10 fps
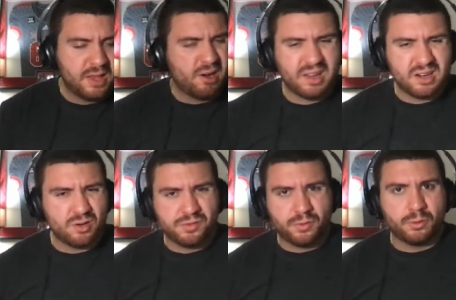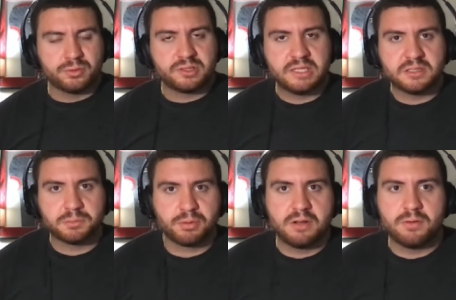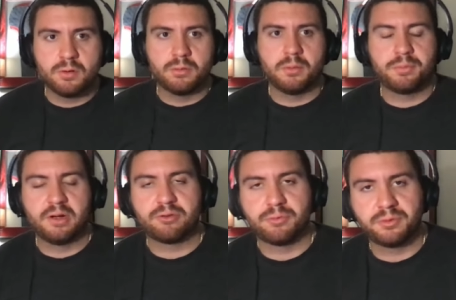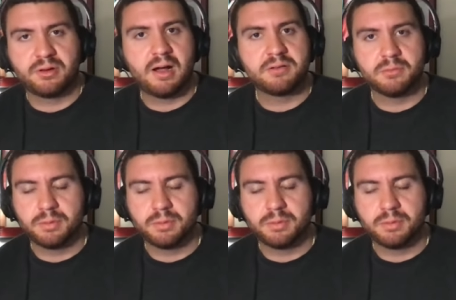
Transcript: and I'll get into a full season preview and prediction of Wisconsin,